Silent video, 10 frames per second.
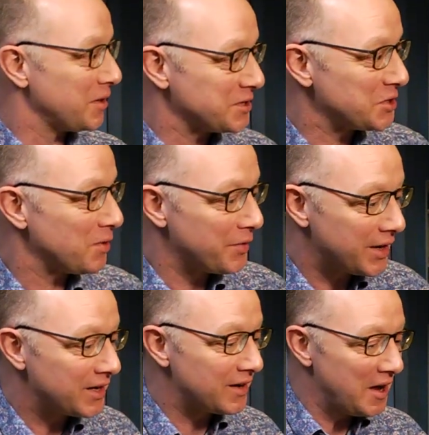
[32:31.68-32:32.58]
This is why
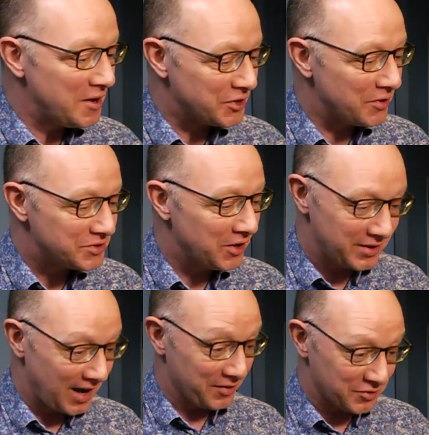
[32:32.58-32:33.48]
we're here. So
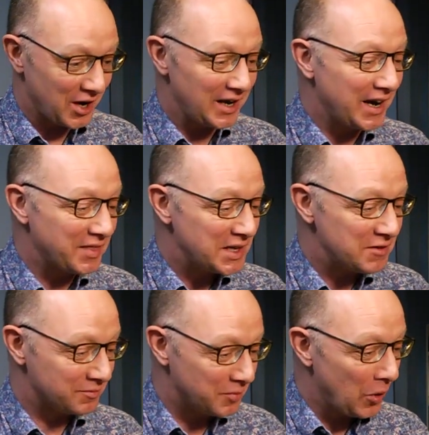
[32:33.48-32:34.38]
I like that
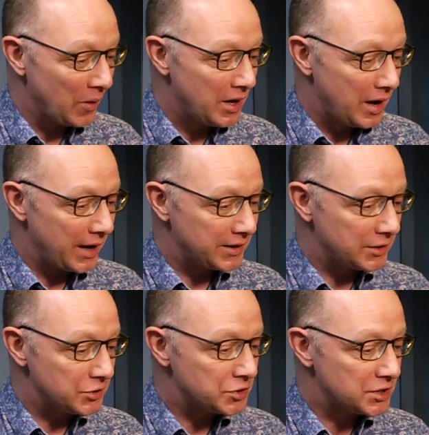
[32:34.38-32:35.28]
even more.
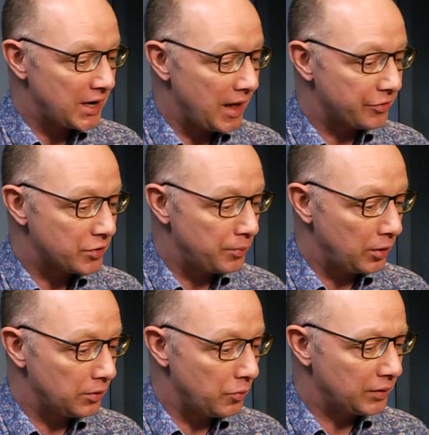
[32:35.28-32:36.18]
And you say anthropology.